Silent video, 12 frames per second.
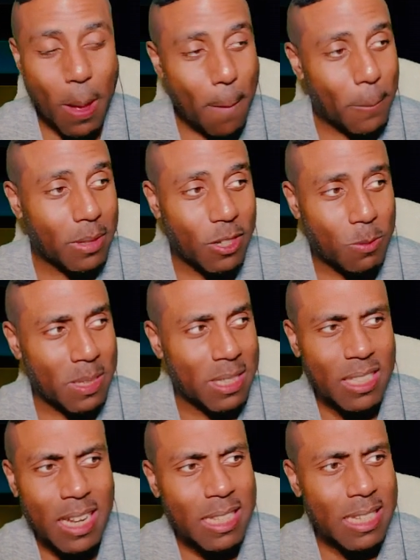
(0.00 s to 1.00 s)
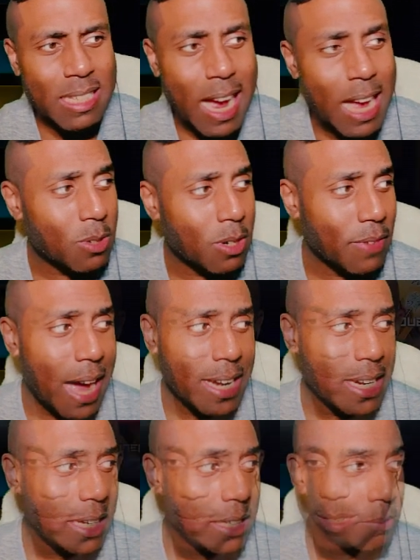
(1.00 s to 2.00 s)
but there's been tons of times when I've gotten
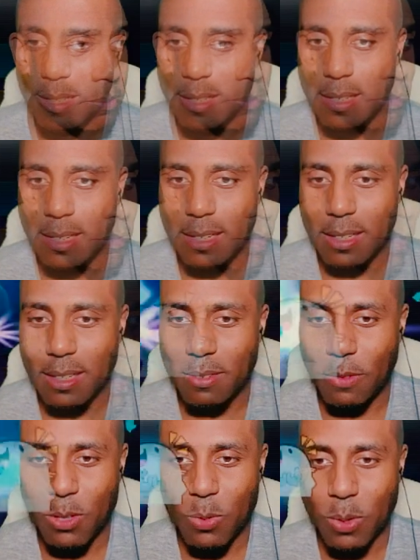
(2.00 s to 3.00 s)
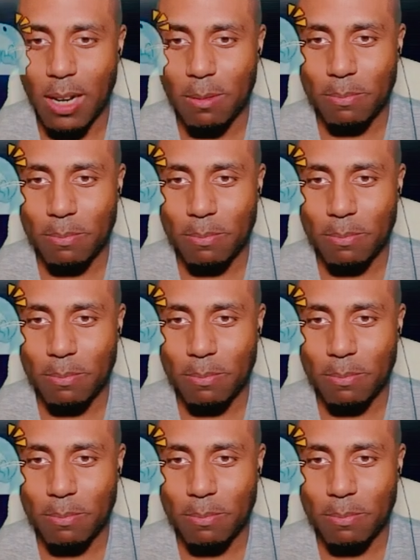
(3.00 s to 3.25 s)
none. First one up.